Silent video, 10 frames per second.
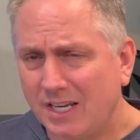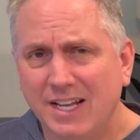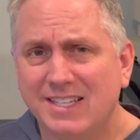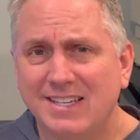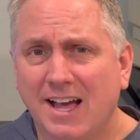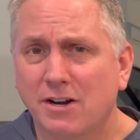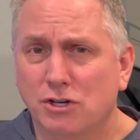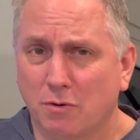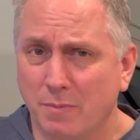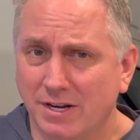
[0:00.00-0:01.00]
It's not a
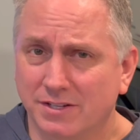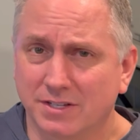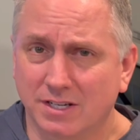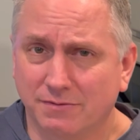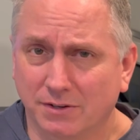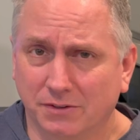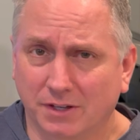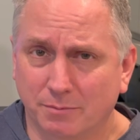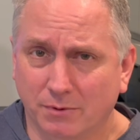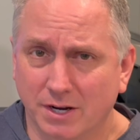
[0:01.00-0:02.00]
tremendously difficult
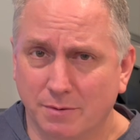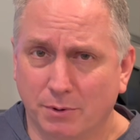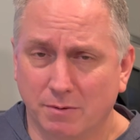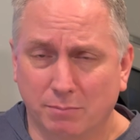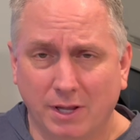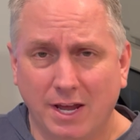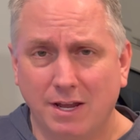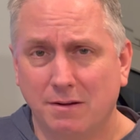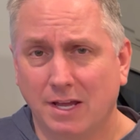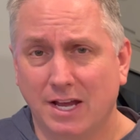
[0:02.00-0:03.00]
upgrade to put in
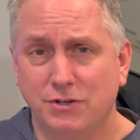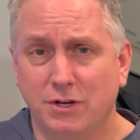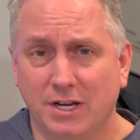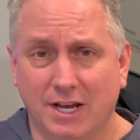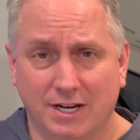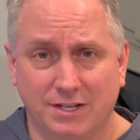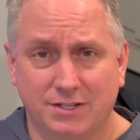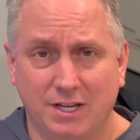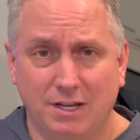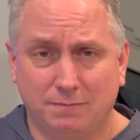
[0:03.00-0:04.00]
play. As you can kind of
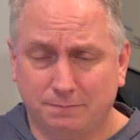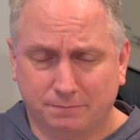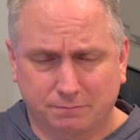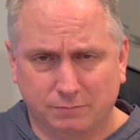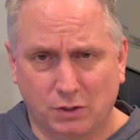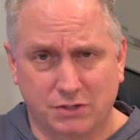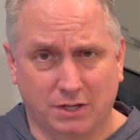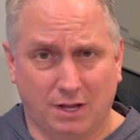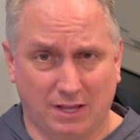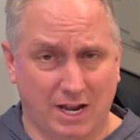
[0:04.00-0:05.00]
see, there's
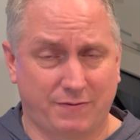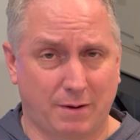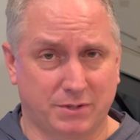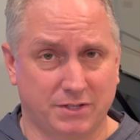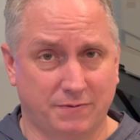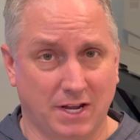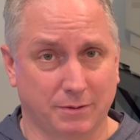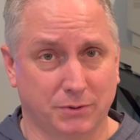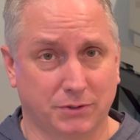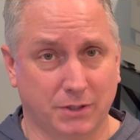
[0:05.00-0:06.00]
a lot of options
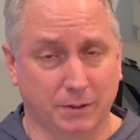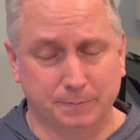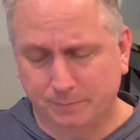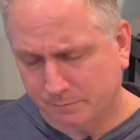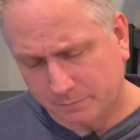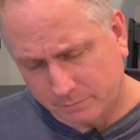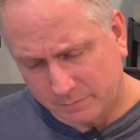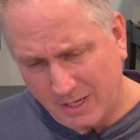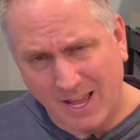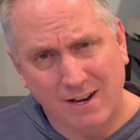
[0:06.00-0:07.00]
available to you
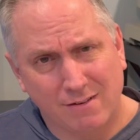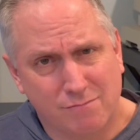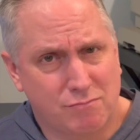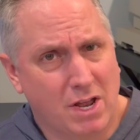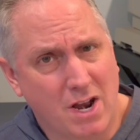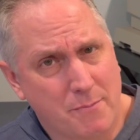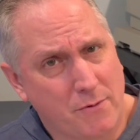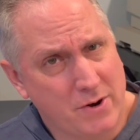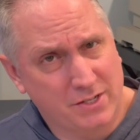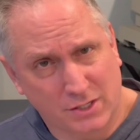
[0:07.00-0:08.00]
and a number
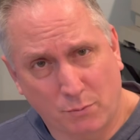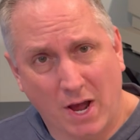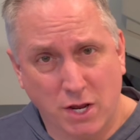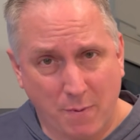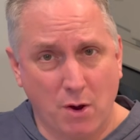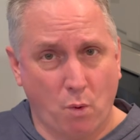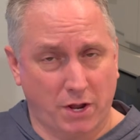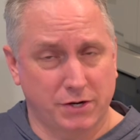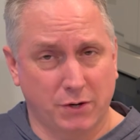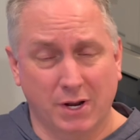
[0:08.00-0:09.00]
of reasons why you may want
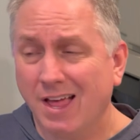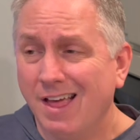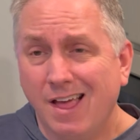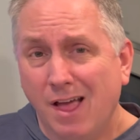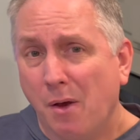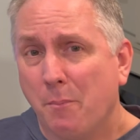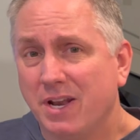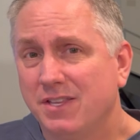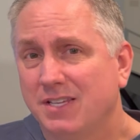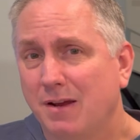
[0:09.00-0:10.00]
to do it. But
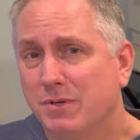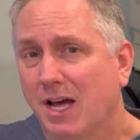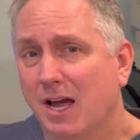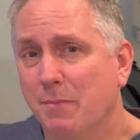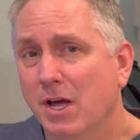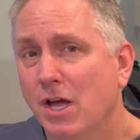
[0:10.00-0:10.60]
at the same time,